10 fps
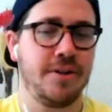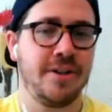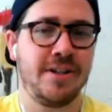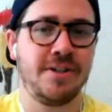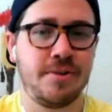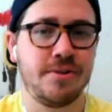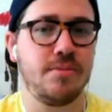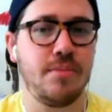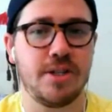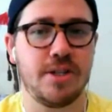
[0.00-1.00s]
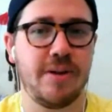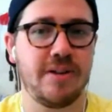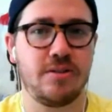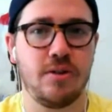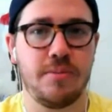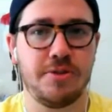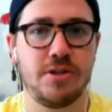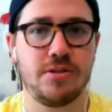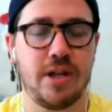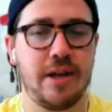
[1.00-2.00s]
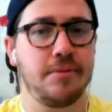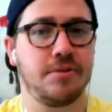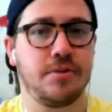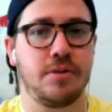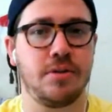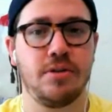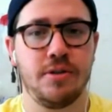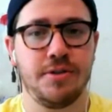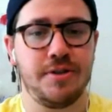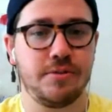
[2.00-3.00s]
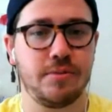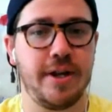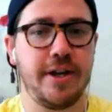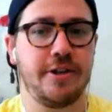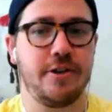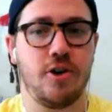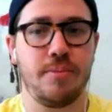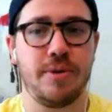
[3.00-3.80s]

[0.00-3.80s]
and as far as the Mets bats go, I mean, Jason Hammel's a, a decent right-handed arm, and